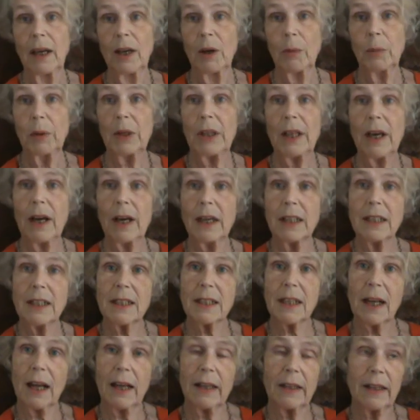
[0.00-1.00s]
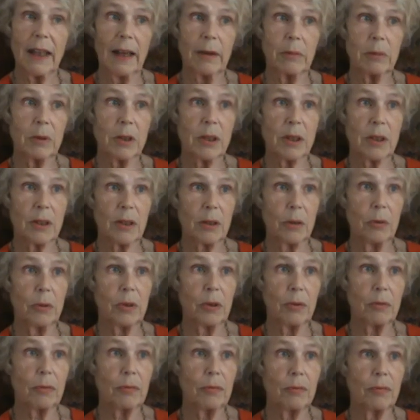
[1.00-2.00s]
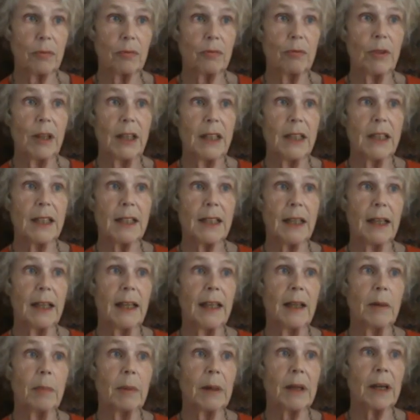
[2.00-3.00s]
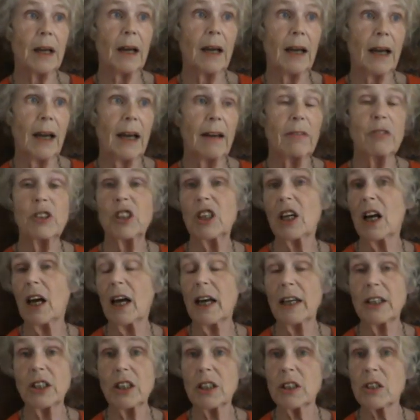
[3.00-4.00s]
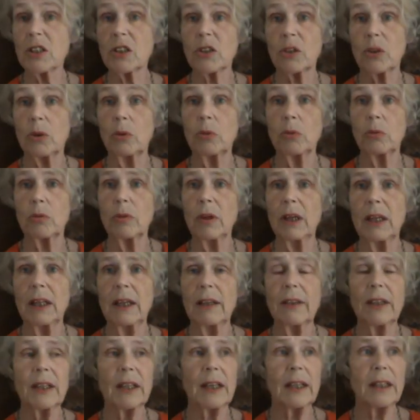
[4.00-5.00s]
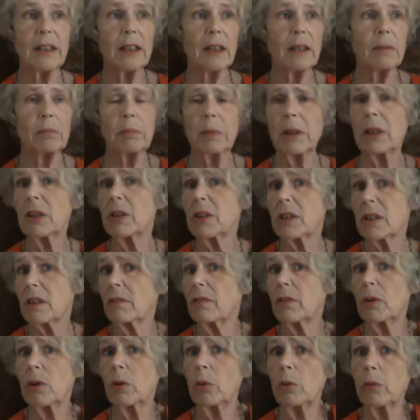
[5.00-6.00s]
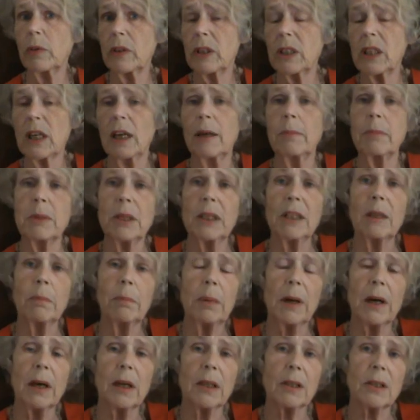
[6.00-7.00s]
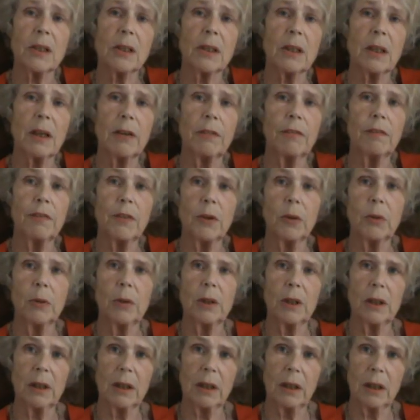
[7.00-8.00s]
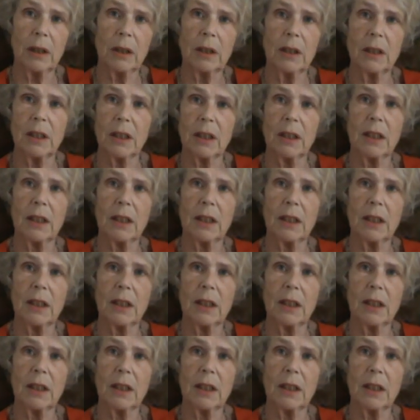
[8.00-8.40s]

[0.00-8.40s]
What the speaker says: with hindsight, that was sort of really silly, but I just thought really that because of all the times in the past that I've fallen and,